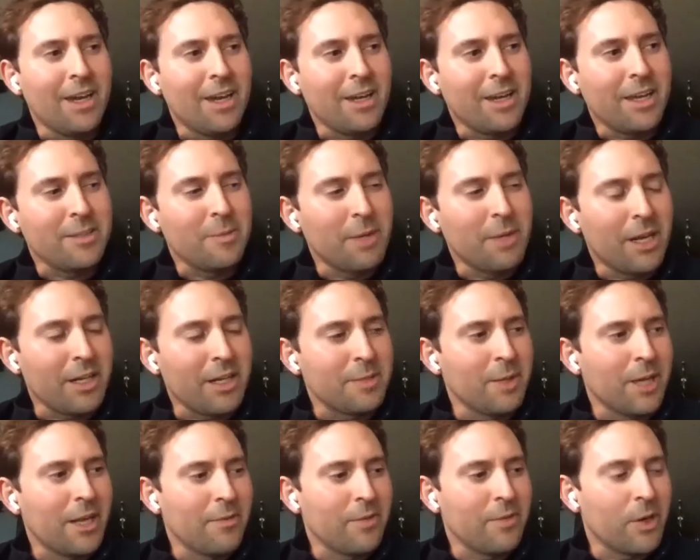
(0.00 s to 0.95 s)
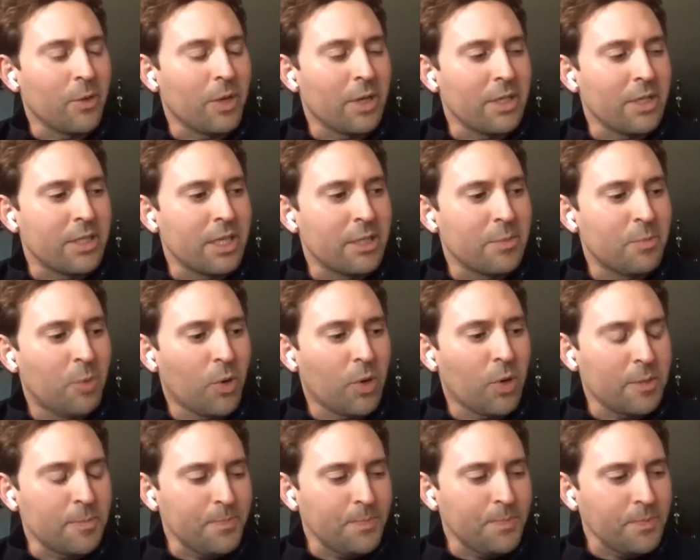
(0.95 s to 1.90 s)
I guess I'm not explaining it very well. It's
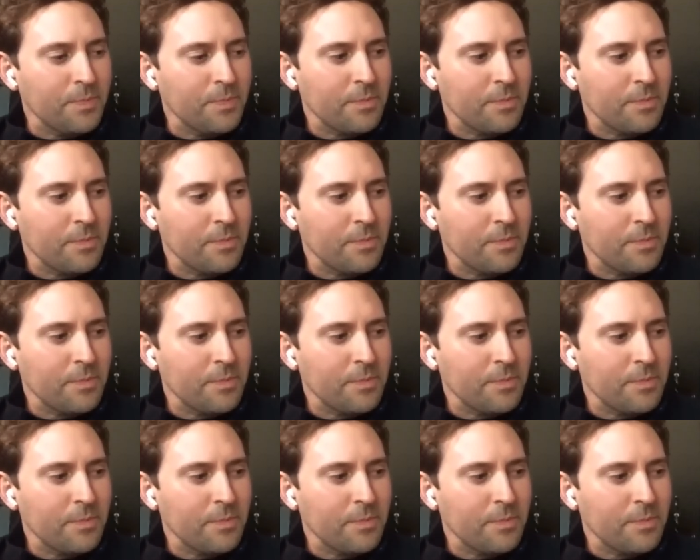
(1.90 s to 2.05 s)
more,